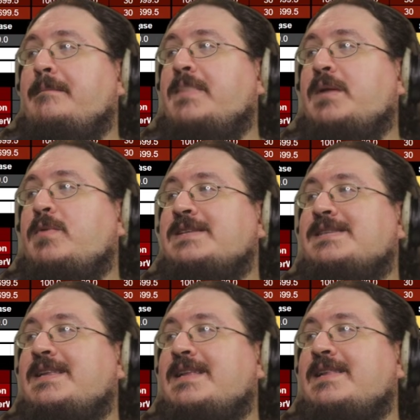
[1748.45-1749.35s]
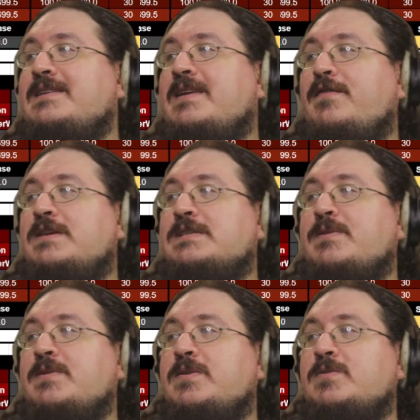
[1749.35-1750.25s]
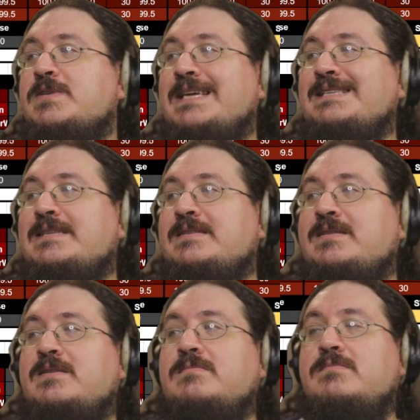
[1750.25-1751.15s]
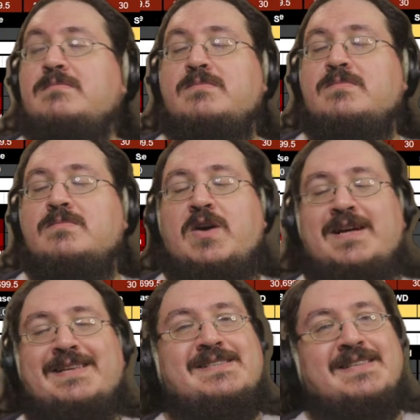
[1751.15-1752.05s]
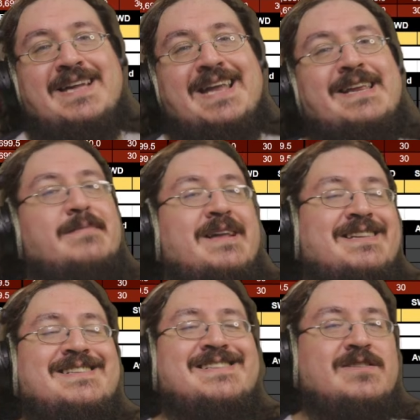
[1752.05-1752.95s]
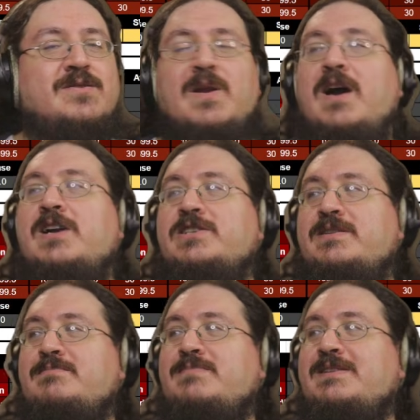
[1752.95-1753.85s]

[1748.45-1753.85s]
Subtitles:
But we can see that the difference between those isn't, well, it isn't tiny and it isn't too large. A